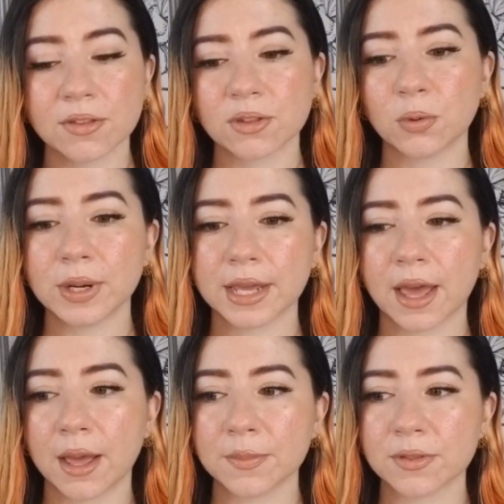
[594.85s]
So when it
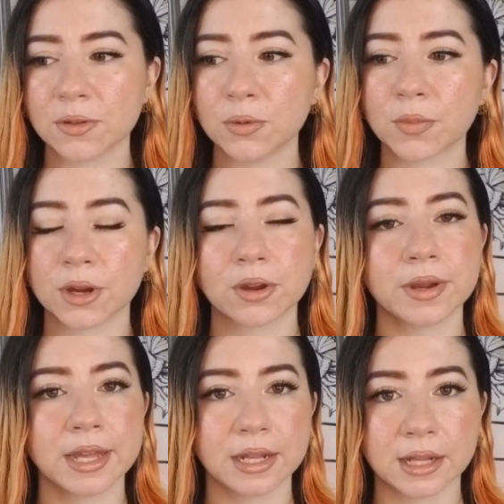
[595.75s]
comes to
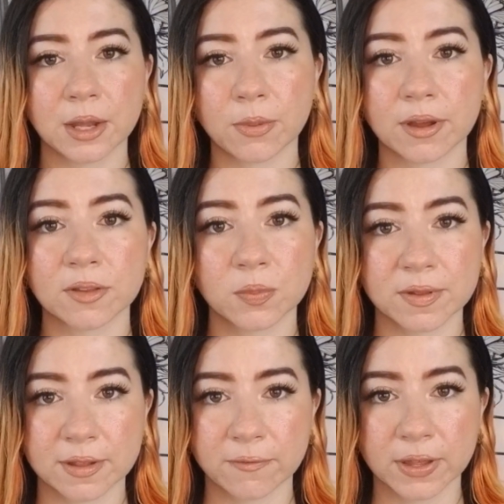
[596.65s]
Mercury and Libra
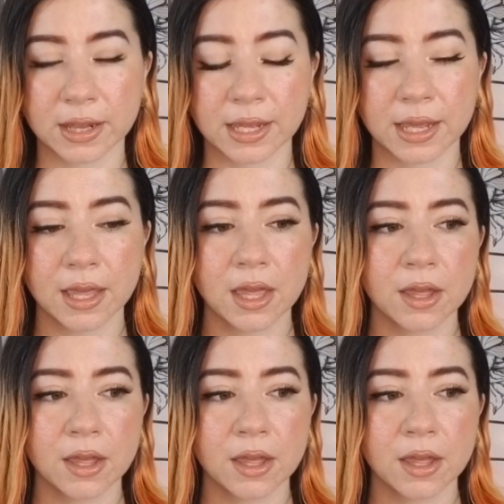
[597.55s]
specifically,